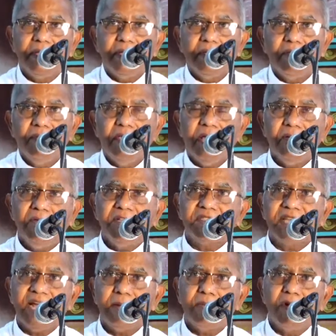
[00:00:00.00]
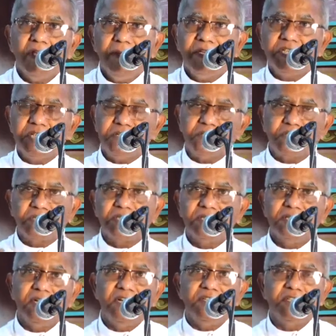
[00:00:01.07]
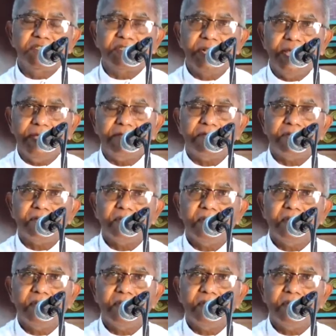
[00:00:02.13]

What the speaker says: We always had prohibitions in religious life.